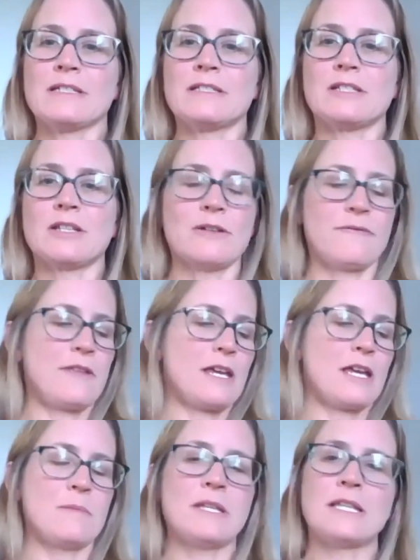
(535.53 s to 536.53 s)
So if they
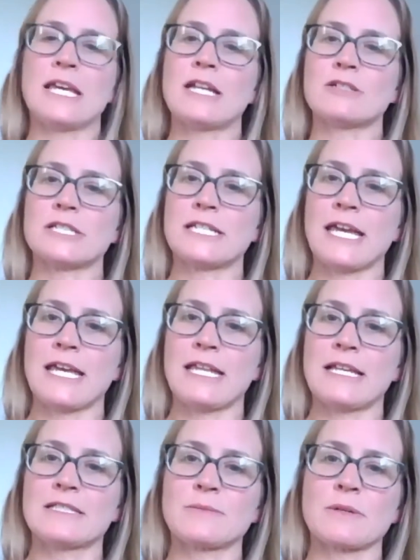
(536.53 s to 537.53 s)
come in later today,
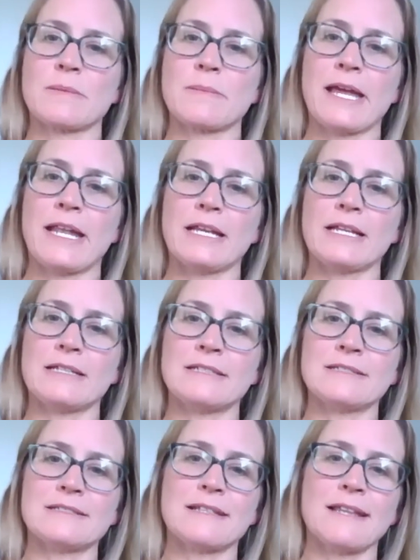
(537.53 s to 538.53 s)
that's where I'm heading,
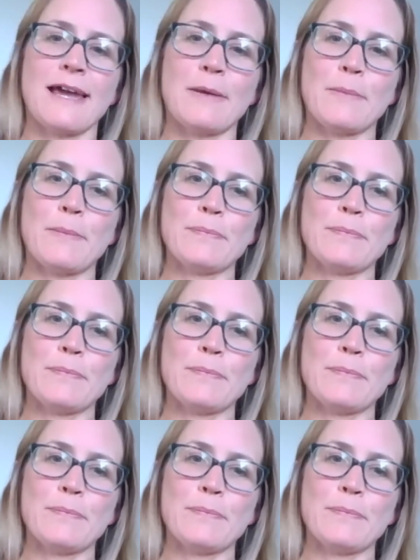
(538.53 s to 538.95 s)
is the lab.